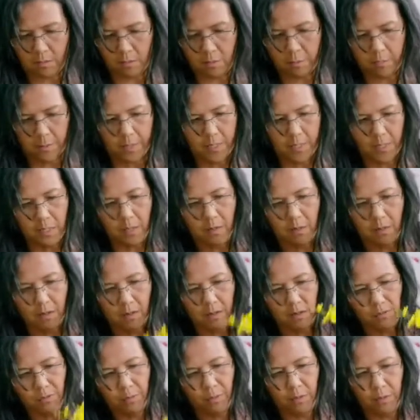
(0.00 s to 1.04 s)
bind it
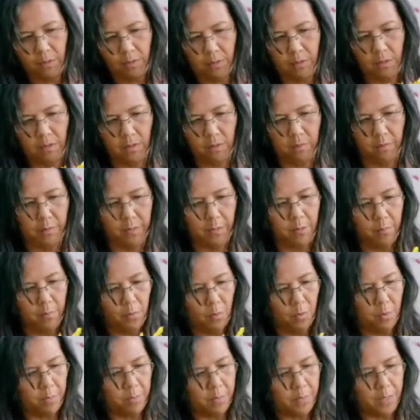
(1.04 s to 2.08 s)
off with a little bit
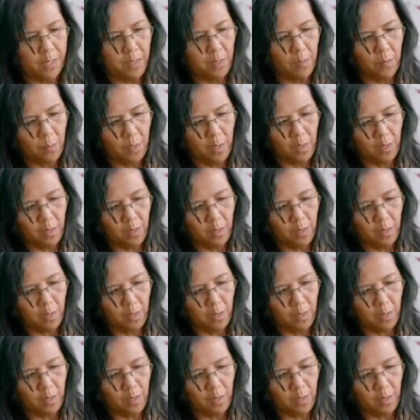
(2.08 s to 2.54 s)
more bind wire.